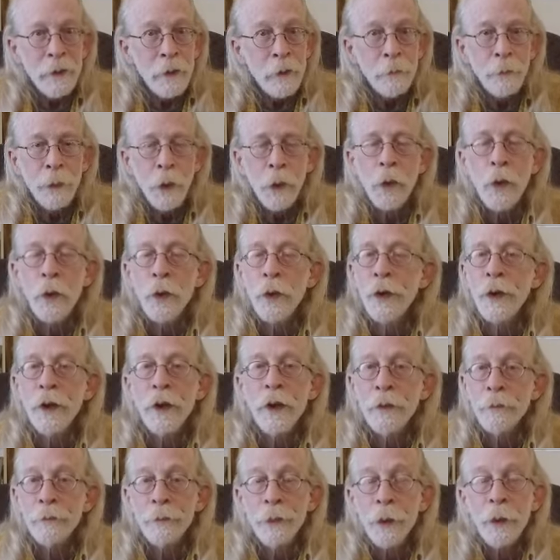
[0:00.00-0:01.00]

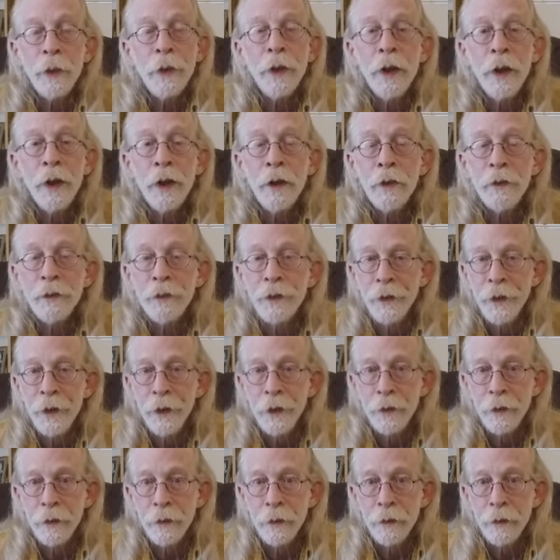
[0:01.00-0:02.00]
porno- pornography.
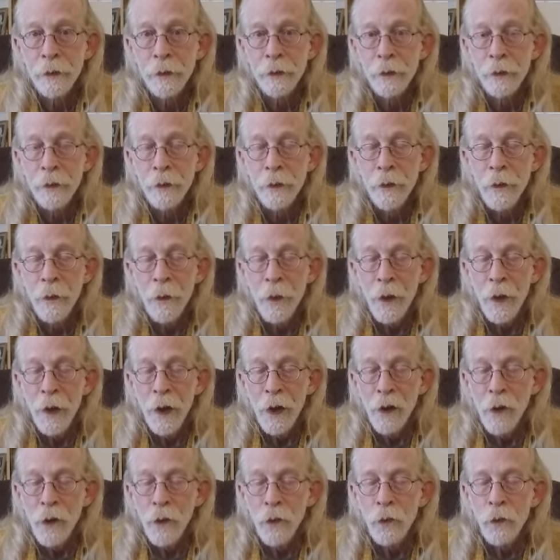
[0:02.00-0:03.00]

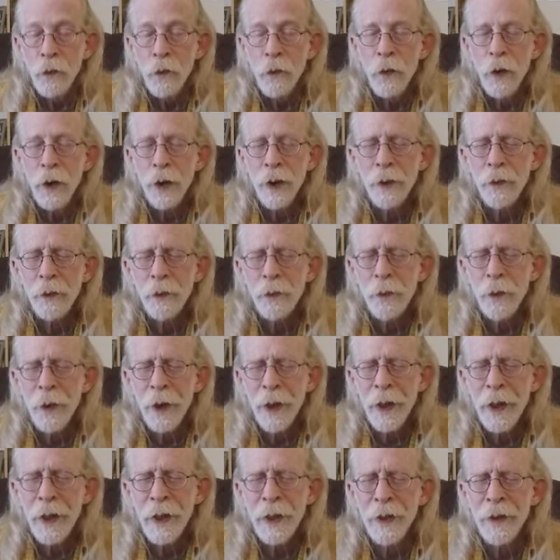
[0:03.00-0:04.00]
What
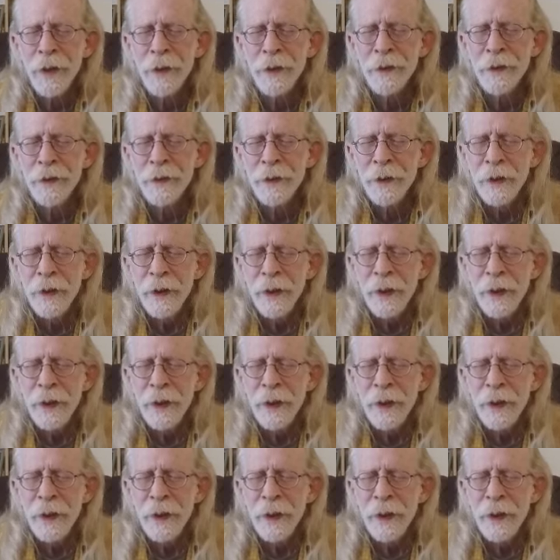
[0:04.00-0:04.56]
ways